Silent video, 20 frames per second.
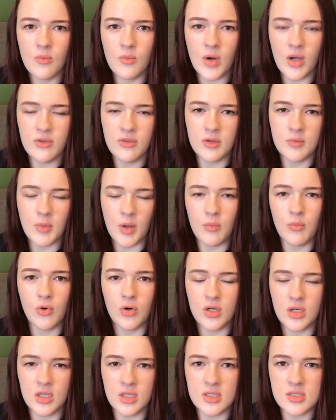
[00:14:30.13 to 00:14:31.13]
I think my
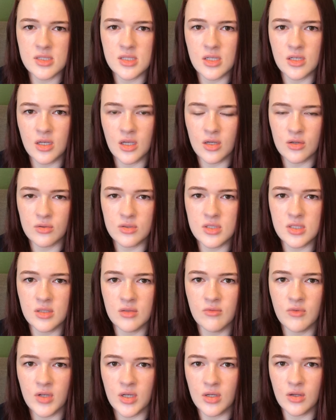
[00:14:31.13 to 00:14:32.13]
morning skincare
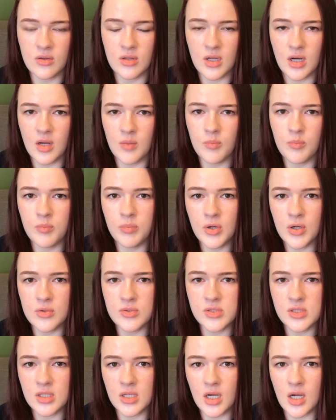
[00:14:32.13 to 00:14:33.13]
routine video that I
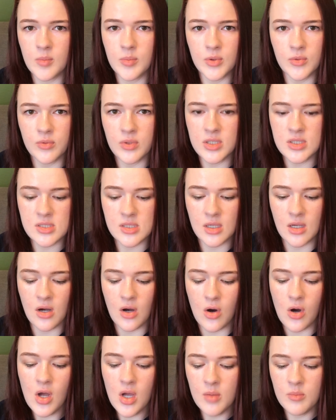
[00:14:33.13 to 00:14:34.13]
posted a couple weeks
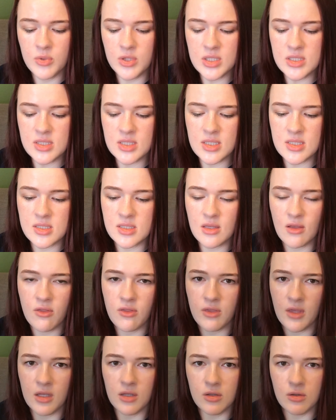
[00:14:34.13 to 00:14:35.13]
ago. But this is the
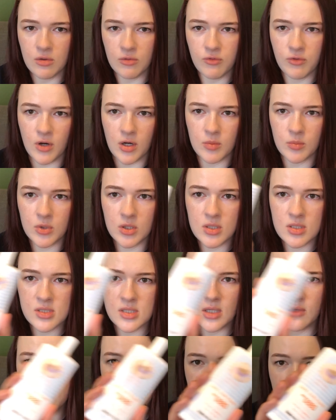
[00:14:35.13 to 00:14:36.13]
Thank You Farmer
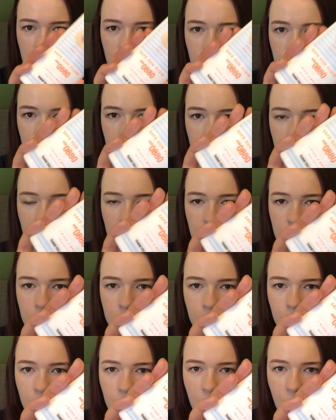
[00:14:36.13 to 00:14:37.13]
Safe Sun Fluid.
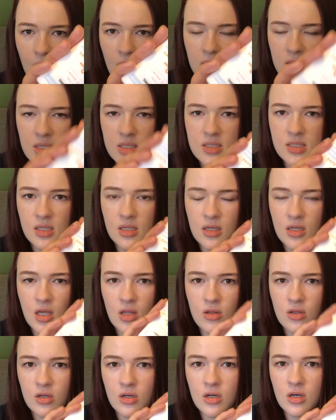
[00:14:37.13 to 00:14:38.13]
And that's
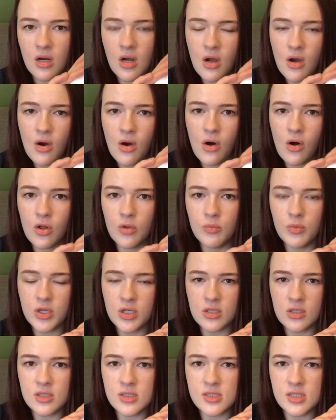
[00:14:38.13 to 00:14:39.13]
another
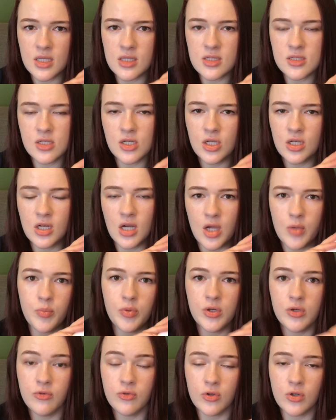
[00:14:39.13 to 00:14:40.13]
all-mineral sunscreen. I
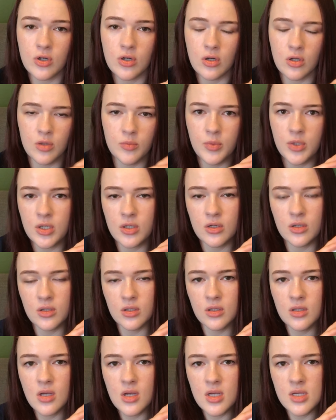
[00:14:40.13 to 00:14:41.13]
prefer
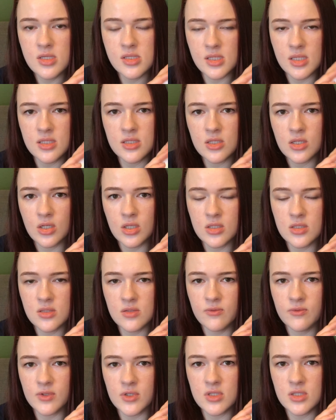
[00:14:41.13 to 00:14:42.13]
all-mineral sunscreens
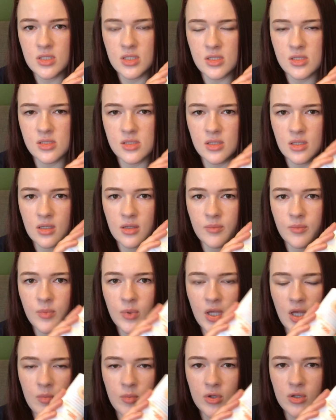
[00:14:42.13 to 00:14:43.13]
versus uh,
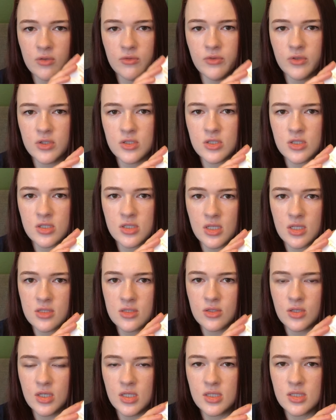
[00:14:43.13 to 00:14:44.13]
chemical filter
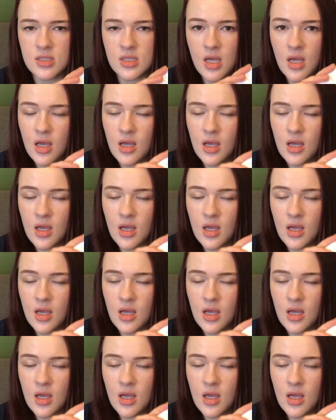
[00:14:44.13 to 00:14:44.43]
sunscreens.